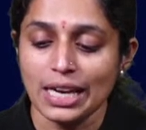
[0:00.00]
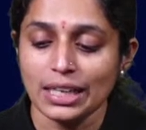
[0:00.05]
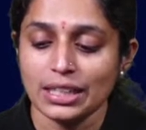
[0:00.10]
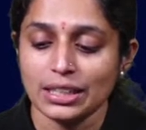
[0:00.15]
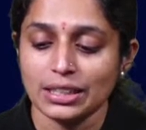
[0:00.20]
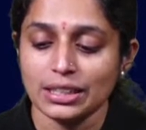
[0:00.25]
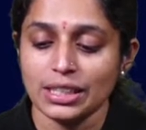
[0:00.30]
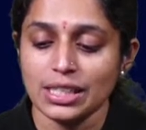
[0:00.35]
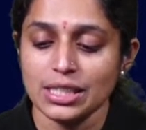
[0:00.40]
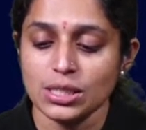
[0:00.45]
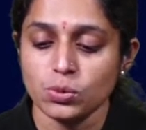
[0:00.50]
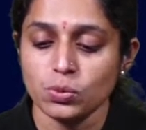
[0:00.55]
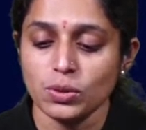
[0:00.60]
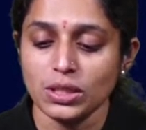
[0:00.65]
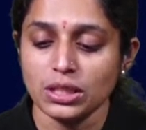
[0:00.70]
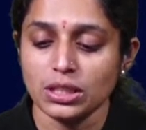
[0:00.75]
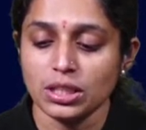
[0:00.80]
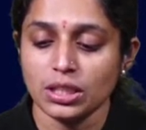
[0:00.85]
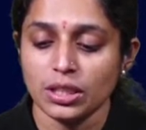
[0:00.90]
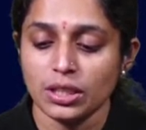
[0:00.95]
Act deals
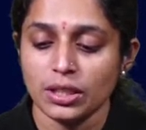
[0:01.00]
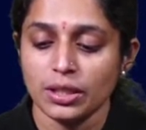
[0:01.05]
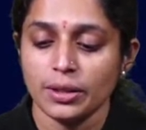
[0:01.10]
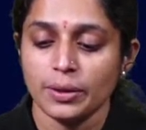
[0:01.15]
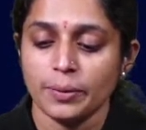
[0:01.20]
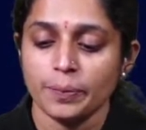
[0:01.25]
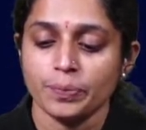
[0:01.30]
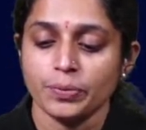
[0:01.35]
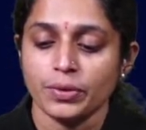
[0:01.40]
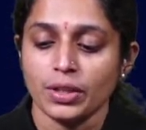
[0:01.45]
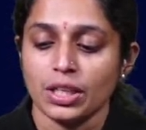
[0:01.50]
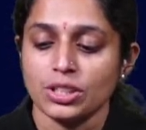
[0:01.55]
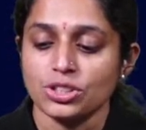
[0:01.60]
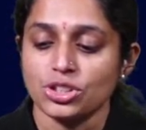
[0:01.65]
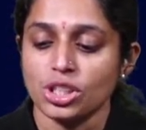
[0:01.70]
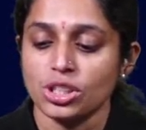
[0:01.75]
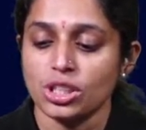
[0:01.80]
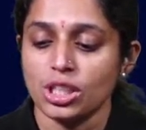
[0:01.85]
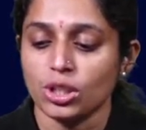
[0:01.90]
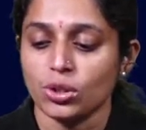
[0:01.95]
with
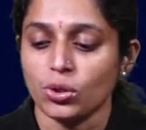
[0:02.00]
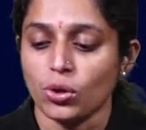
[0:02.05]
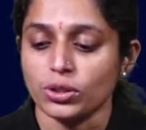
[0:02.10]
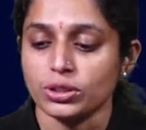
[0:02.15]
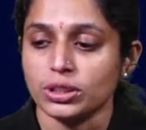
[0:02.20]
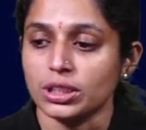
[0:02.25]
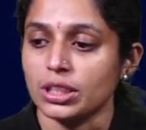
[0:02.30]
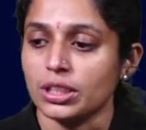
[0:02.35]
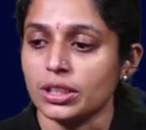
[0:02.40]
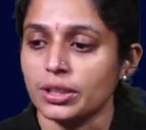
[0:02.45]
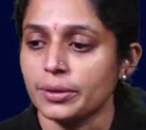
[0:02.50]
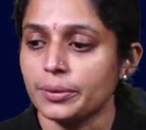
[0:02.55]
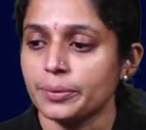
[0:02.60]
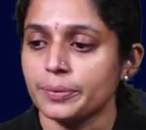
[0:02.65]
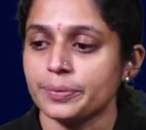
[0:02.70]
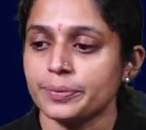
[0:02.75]
general crossing.